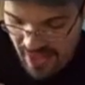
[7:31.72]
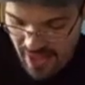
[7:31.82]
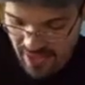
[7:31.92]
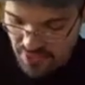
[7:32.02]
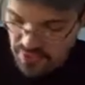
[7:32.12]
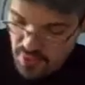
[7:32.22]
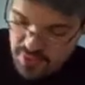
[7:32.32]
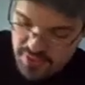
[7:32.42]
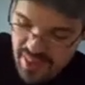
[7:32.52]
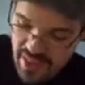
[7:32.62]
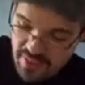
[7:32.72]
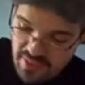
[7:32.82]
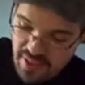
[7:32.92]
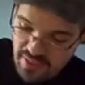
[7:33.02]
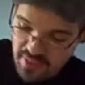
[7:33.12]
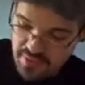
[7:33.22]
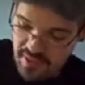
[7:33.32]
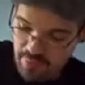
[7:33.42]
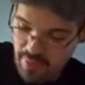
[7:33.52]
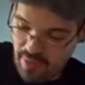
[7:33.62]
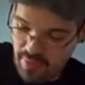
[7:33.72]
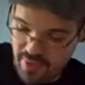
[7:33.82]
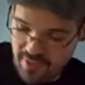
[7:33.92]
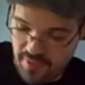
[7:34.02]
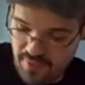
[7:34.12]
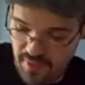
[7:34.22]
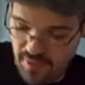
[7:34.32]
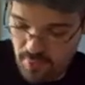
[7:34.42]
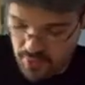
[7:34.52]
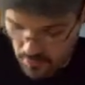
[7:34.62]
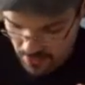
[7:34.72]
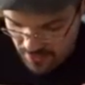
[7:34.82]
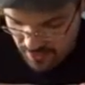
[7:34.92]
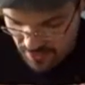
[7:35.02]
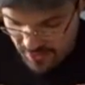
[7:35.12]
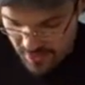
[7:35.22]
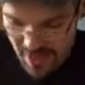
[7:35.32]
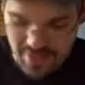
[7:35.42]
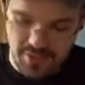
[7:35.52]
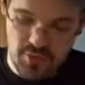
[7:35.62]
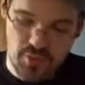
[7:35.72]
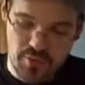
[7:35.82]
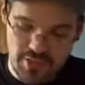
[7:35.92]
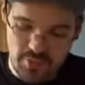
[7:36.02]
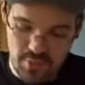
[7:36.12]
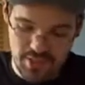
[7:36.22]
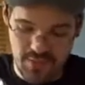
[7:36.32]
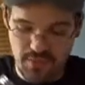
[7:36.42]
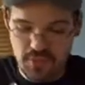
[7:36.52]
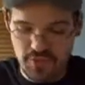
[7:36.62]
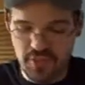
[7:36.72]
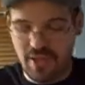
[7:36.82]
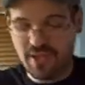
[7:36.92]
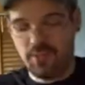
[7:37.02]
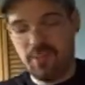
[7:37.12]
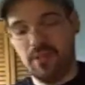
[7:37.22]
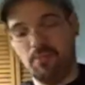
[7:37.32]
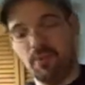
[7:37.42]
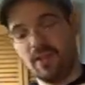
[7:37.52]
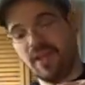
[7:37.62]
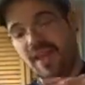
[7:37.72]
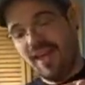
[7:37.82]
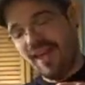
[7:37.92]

And you'll notice that another tip that I want to give you when you're playing around concocting your own recipes, if you see a recipe in a book